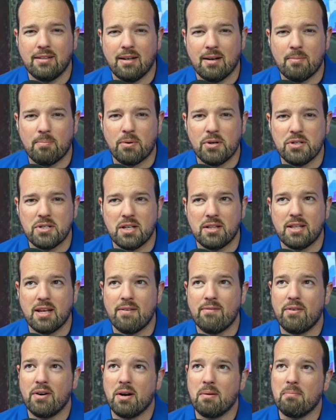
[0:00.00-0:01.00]
I appreciate
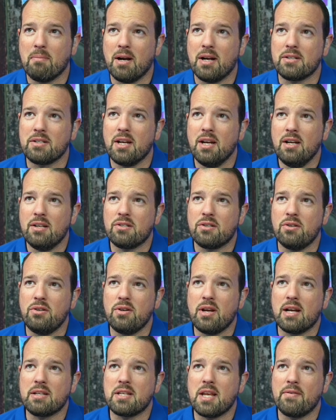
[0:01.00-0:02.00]
that very much. So
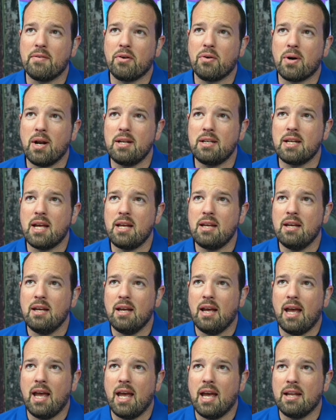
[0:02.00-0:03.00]
you guys have a great day,
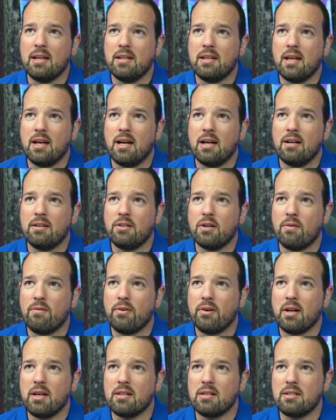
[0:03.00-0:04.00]
and uh, don't
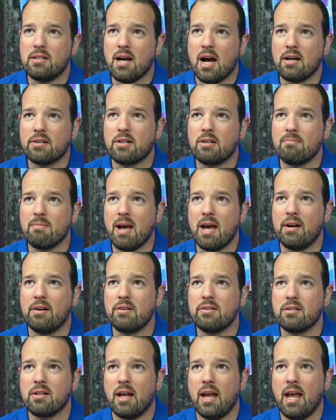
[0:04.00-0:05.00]
forget that doctrine
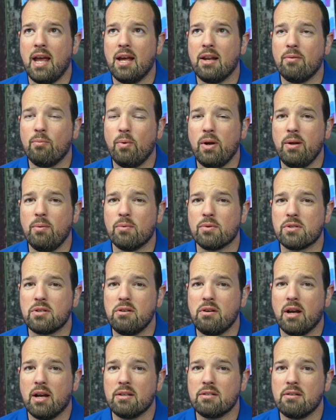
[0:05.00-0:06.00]
matters, and we will
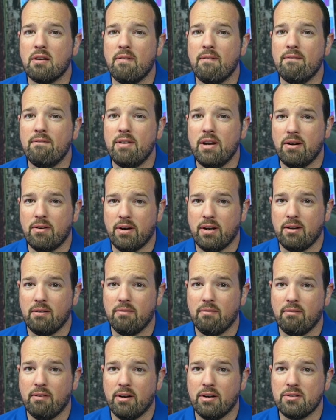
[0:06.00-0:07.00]
see you guys very,
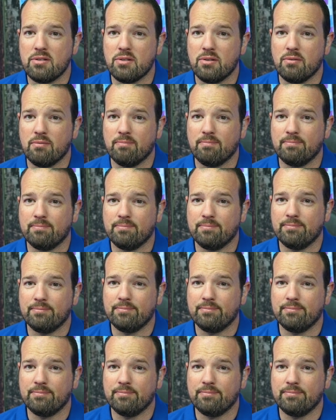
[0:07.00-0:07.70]
very soon.